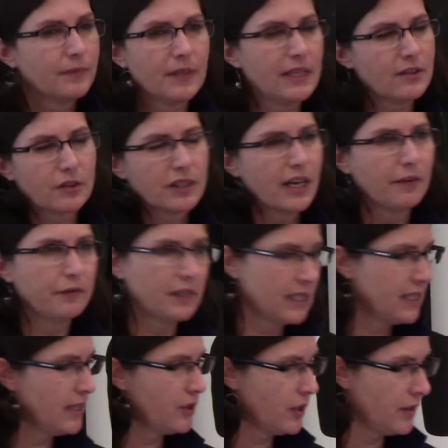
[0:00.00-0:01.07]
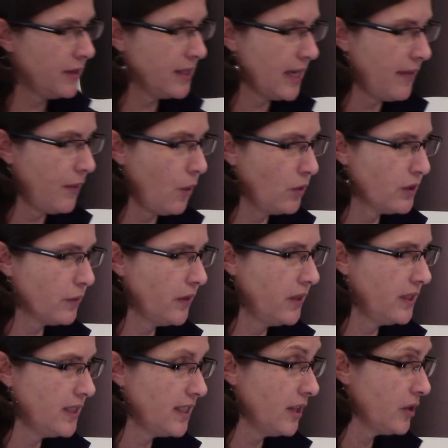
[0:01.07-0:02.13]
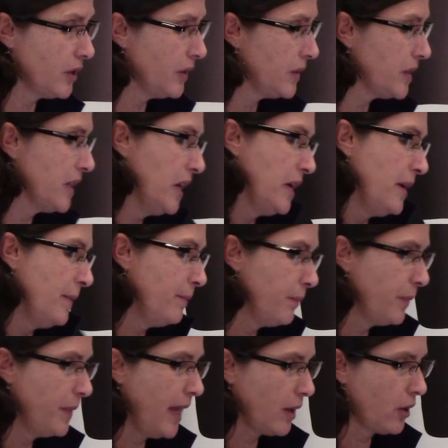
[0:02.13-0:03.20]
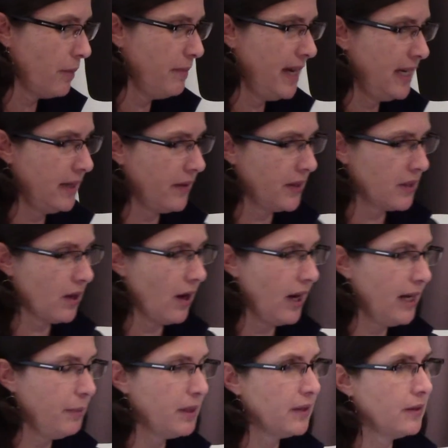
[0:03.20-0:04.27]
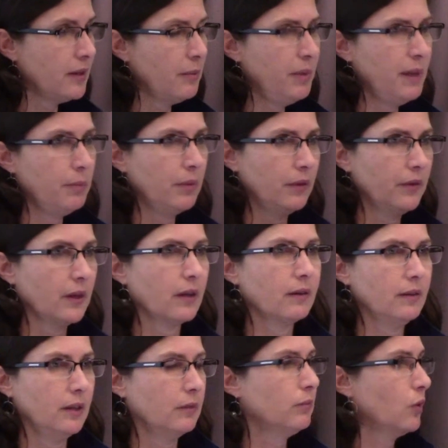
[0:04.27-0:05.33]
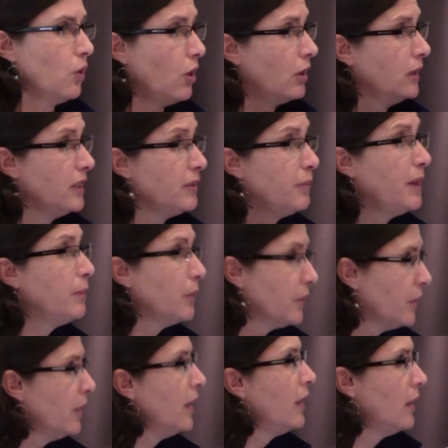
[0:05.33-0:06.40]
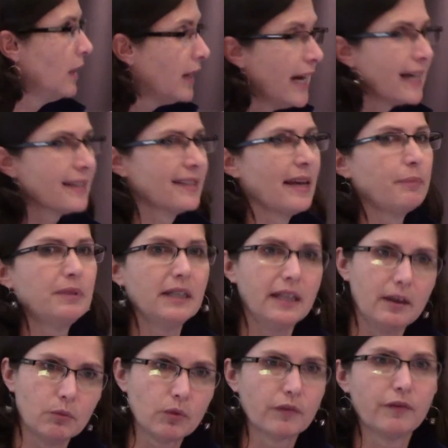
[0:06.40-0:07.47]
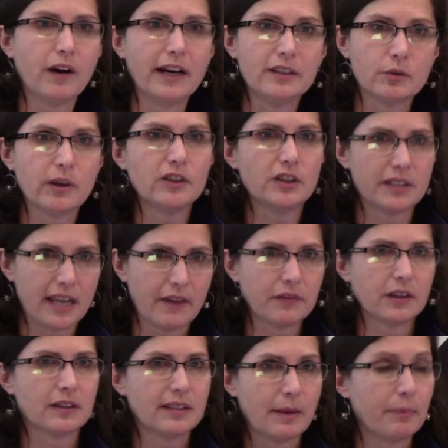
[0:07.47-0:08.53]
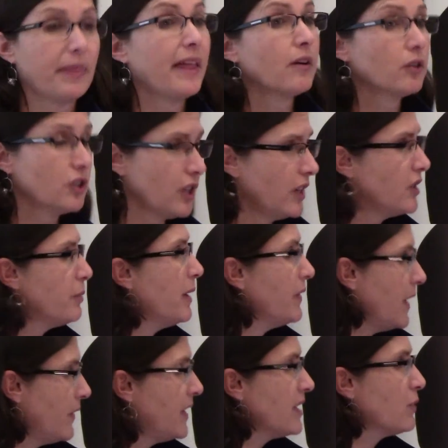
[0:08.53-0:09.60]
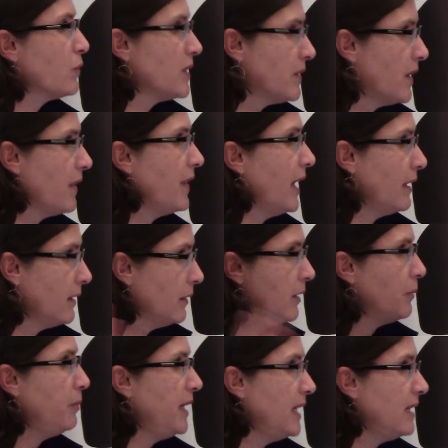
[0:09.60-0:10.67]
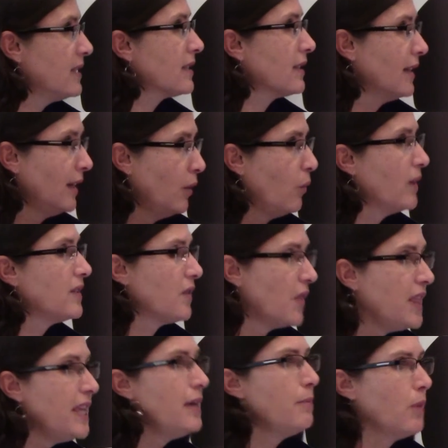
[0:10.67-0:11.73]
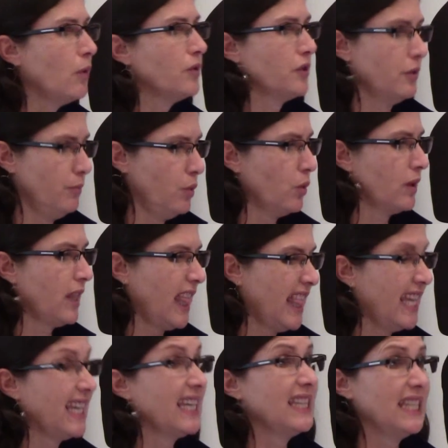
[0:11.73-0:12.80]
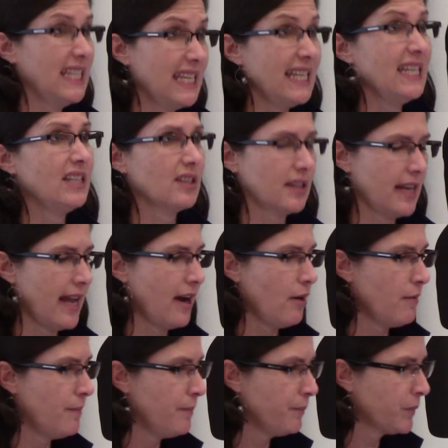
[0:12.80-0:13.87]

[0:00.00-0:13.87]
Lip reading: These are tough decisions, and those were the decisions that got made at the time, and the people in the Congolese people accepted it and were fine, so I just have to accept their judgment that this was the thing. Peace was the most important thing in the East now.